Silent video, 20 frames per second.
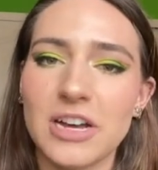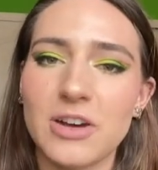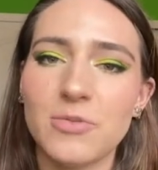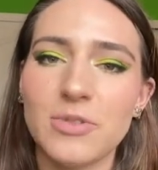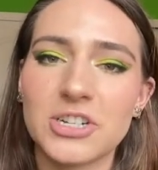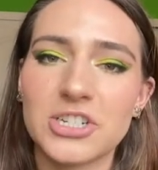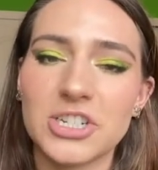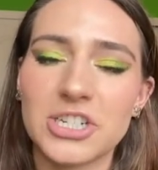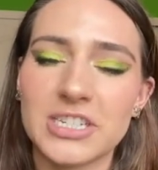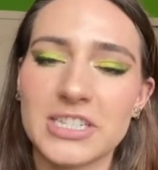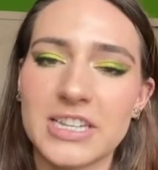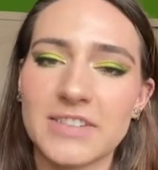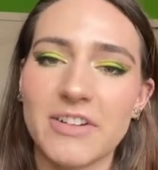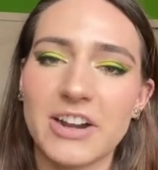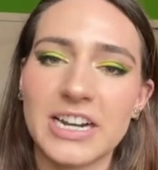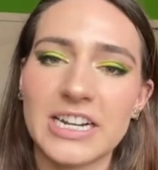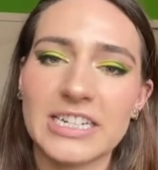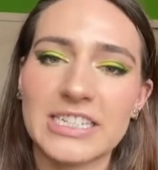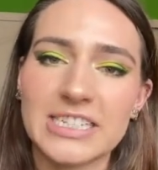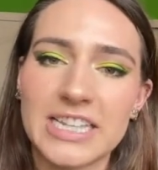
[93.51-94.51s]
which is the
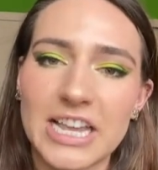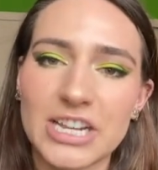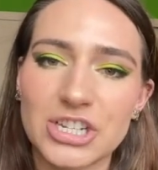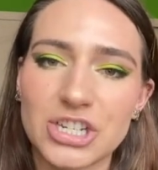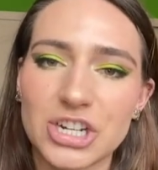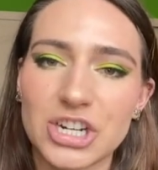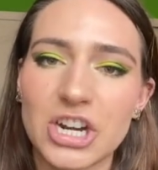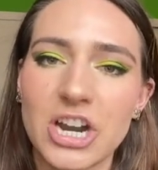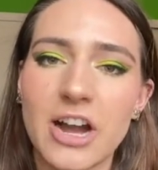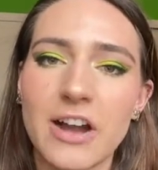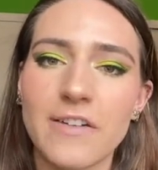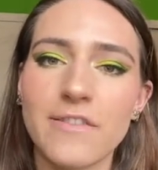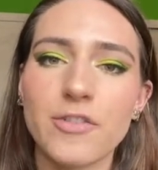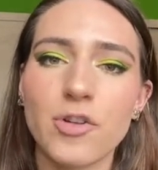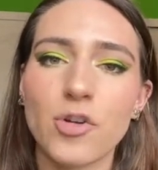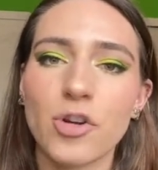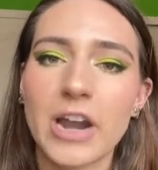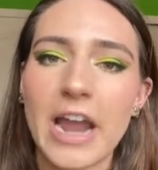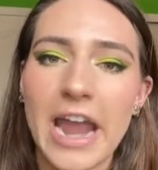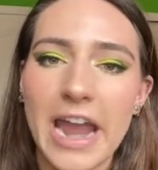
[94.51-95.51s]
very center of
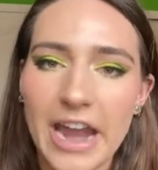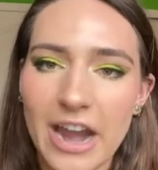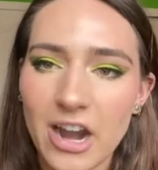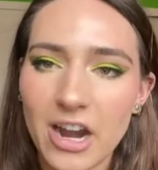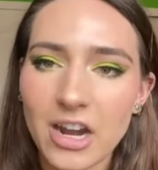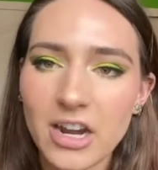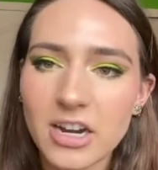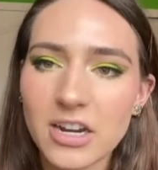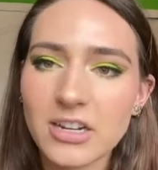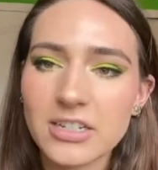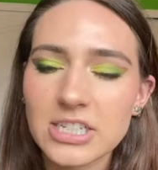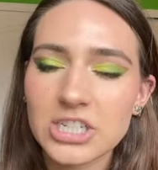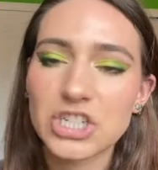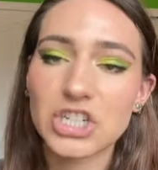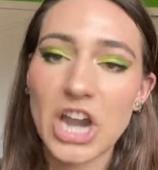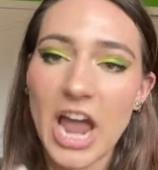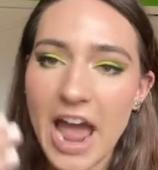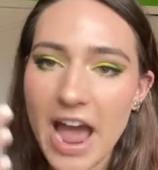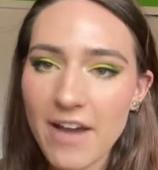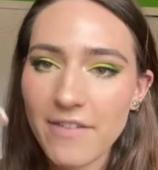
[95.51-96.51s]
your hair
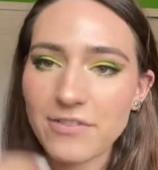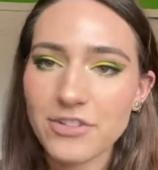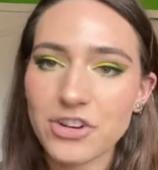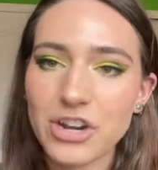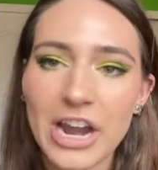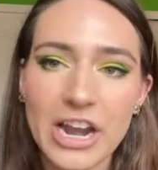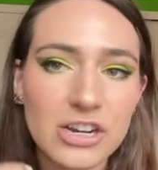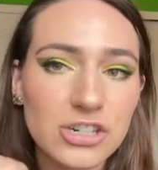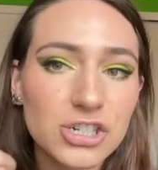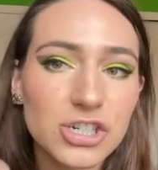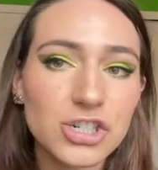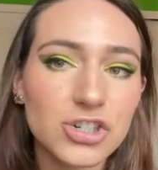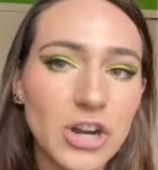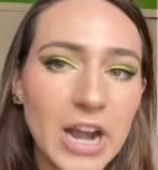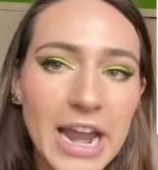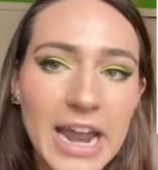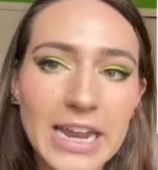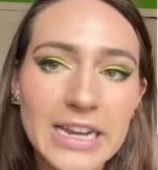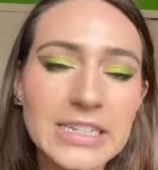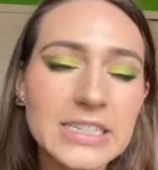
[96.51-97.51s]
shaft, your hair
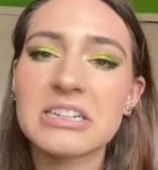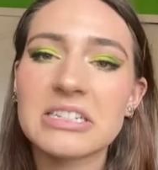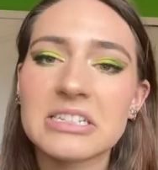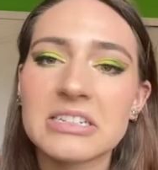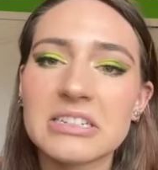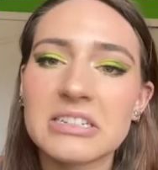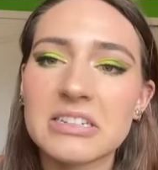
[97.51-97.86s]
strand.